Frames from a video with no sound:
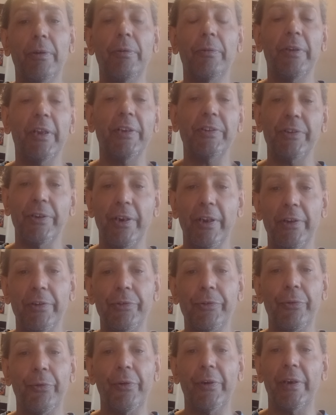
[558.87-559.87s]
That's another
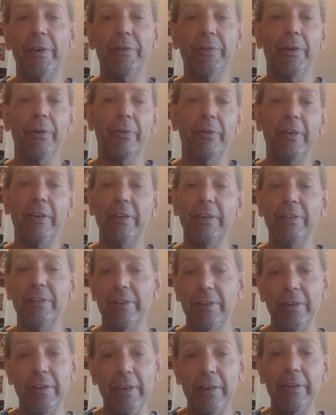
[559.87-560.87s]
story. So he's
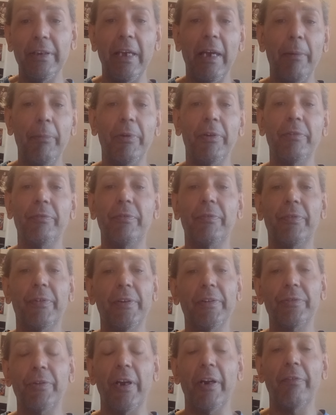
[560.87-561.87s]
in the habit of,
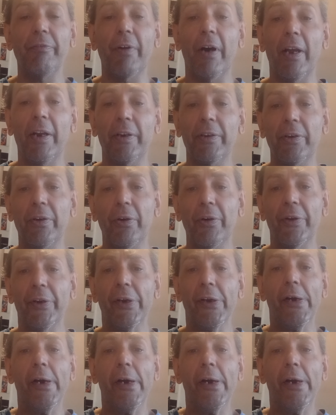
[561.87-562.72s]
he's quite a violent god,